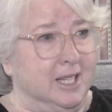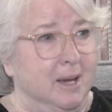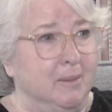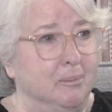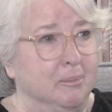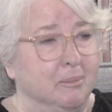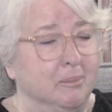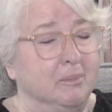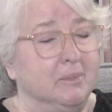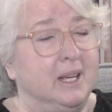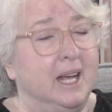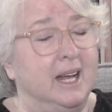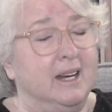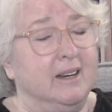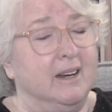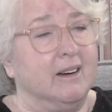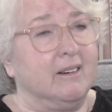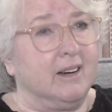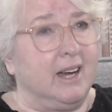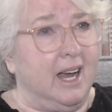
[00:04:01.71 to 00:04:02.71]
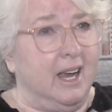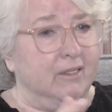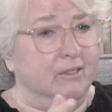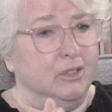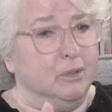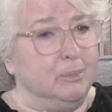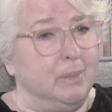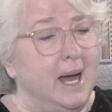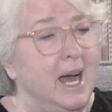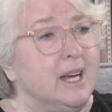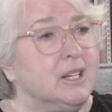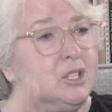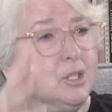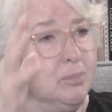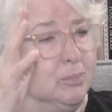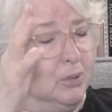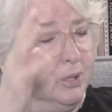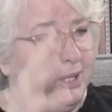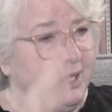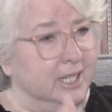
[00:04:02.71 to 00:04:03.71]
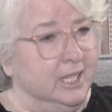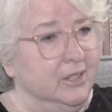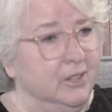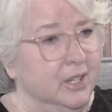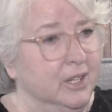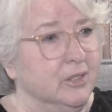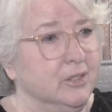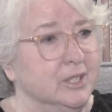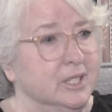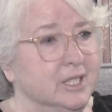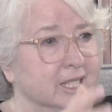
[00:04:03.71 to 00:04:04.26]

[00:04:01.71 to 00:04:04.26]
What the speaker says: I got an archival box, put it in there, and